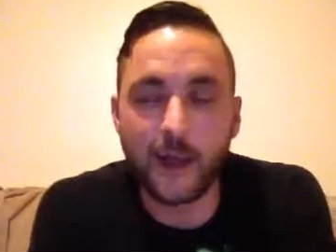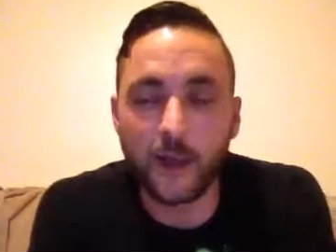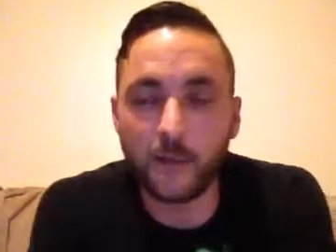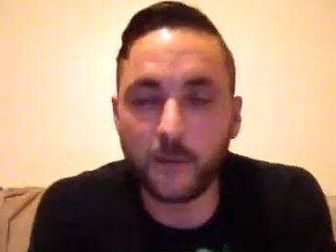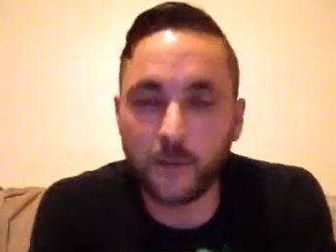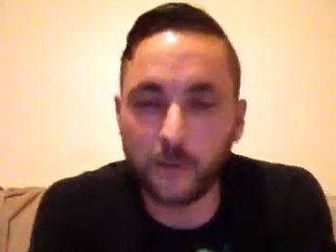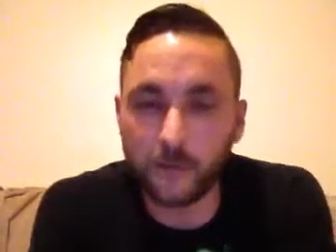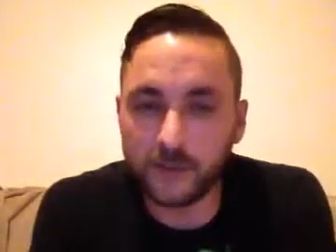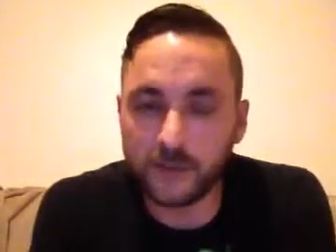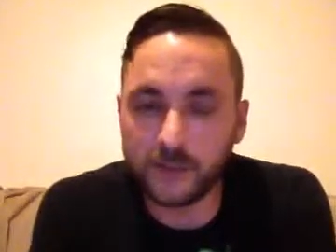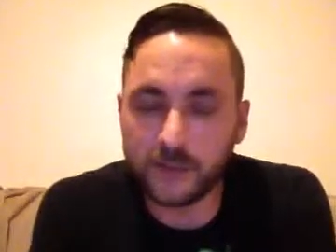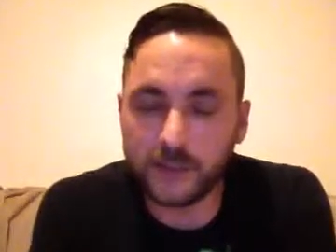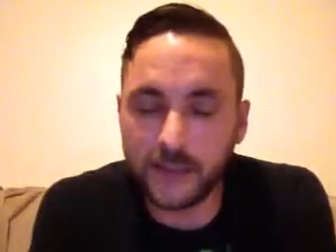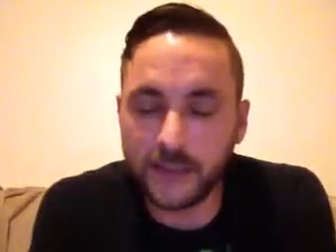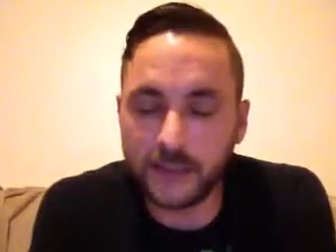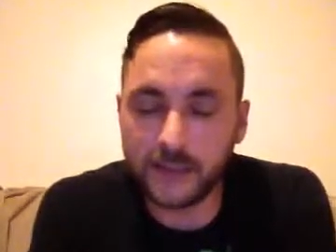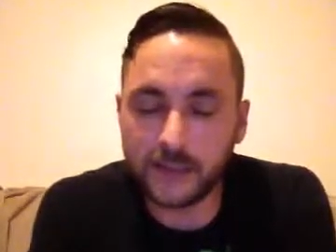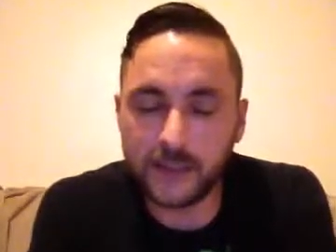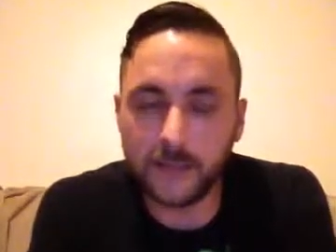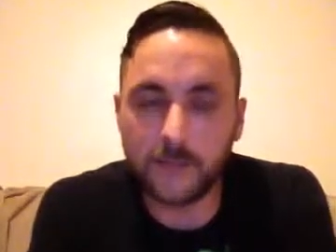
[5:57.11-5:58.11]
Aubrey will
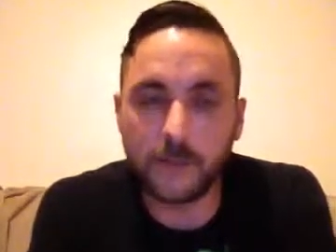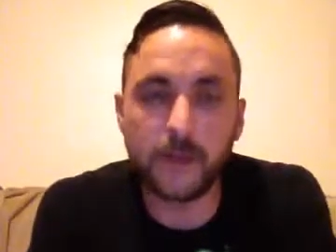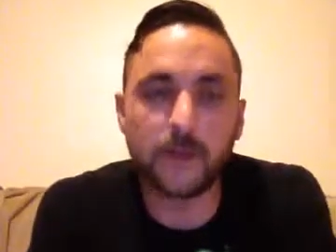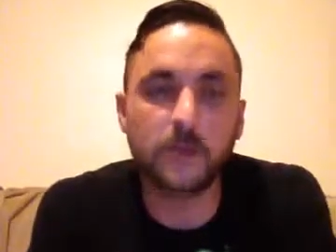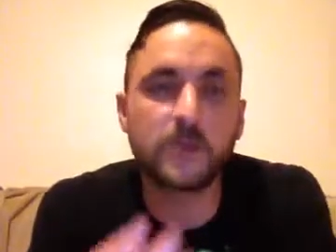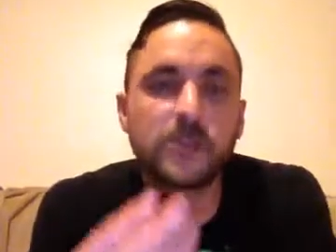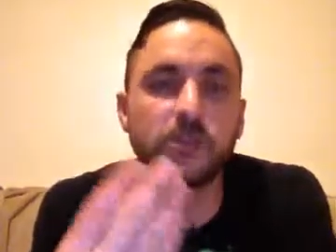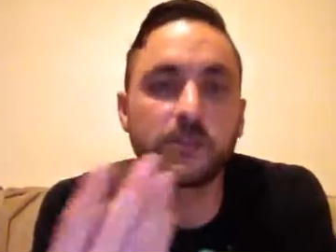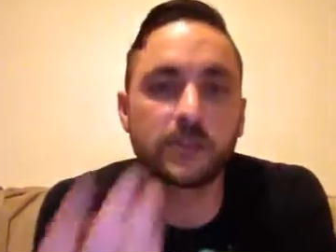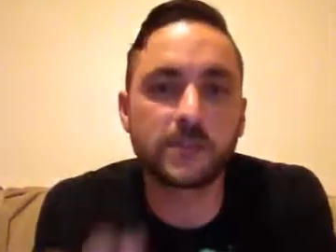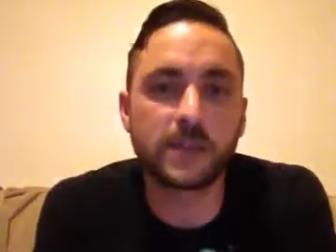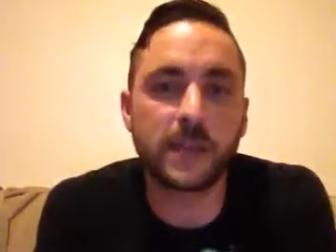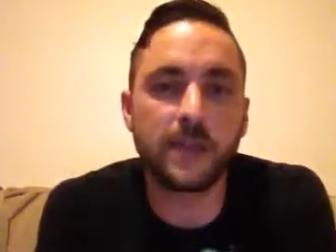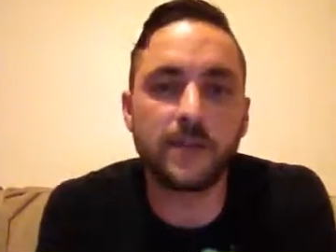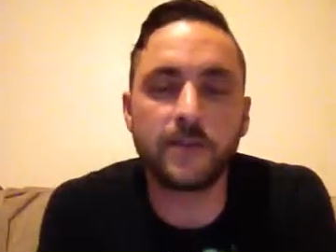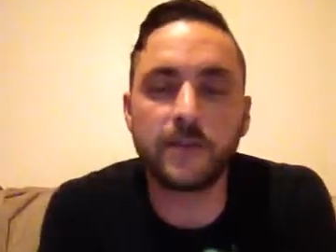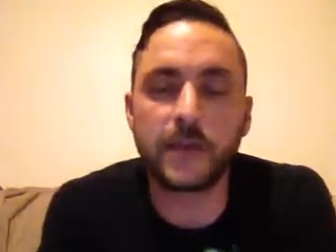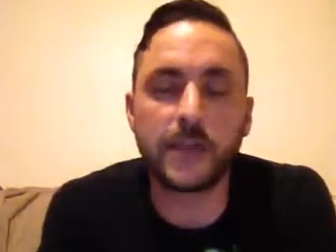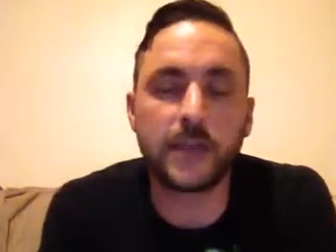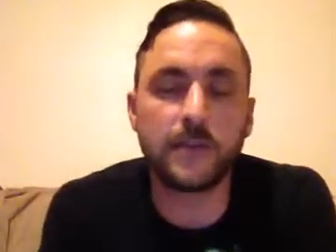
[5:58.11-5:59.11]
say something. You know, she'll say
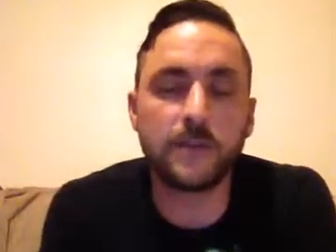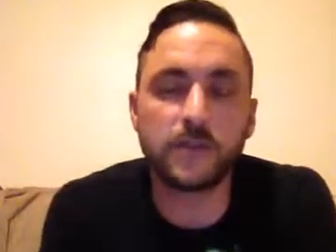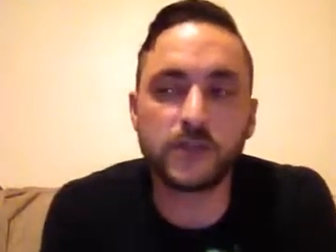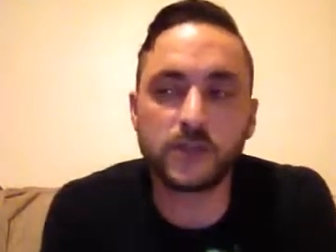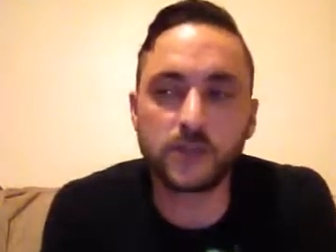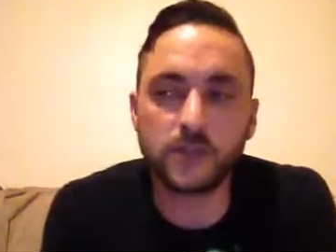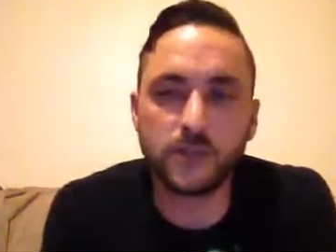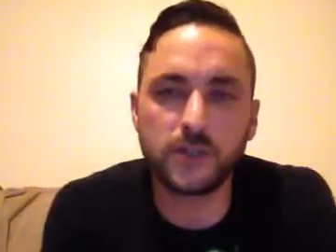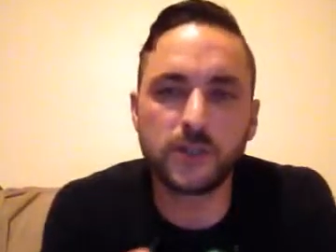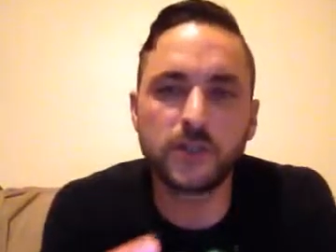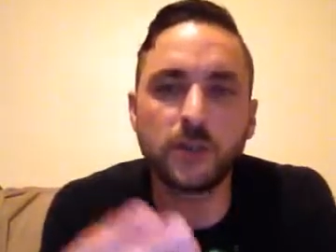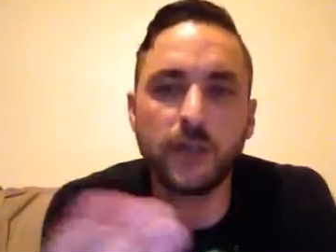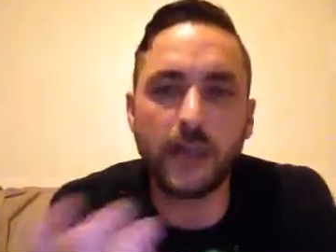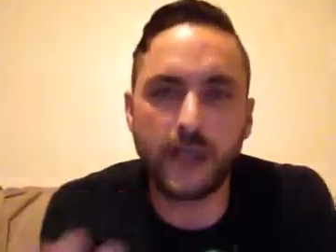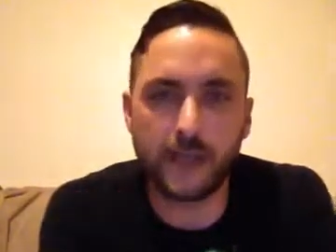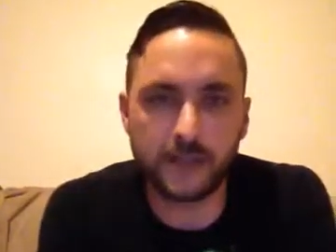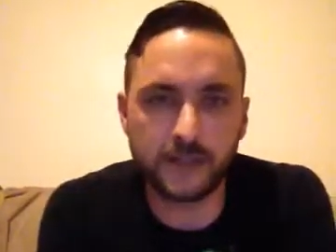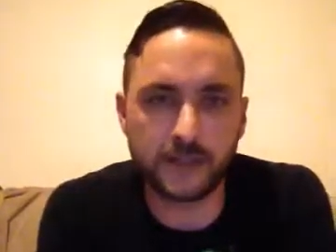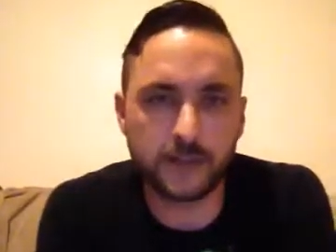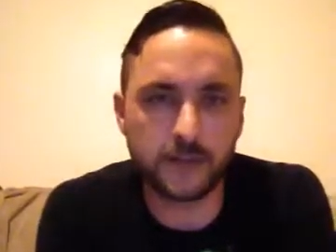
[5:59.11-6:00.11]
her name. She'll, she'll
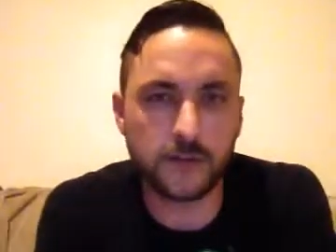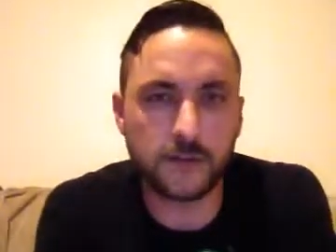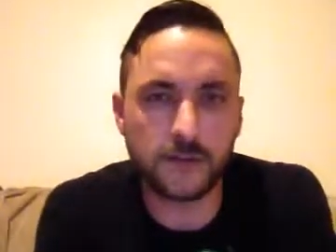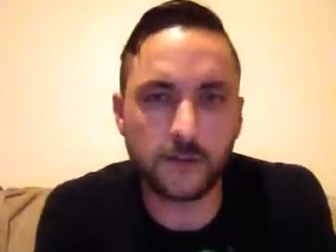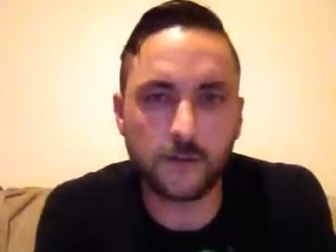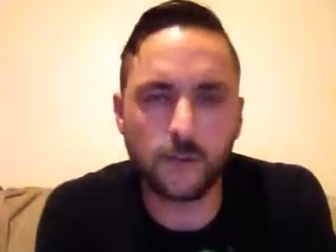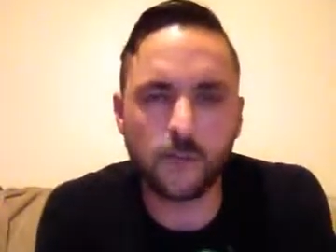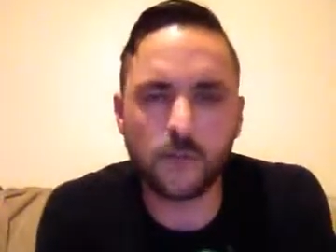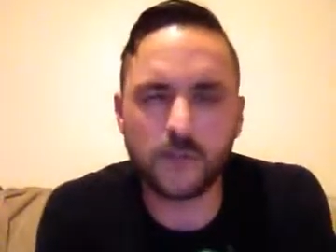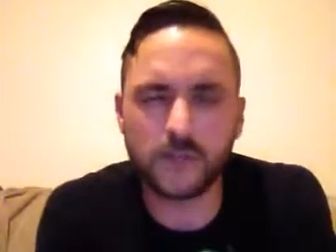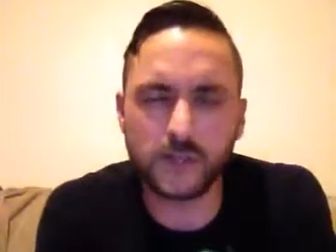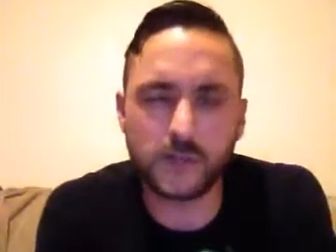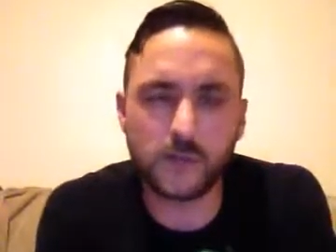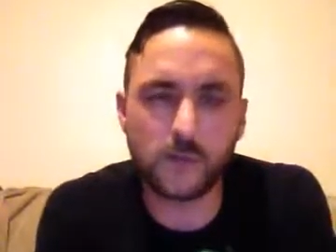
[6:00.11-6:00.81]
answer once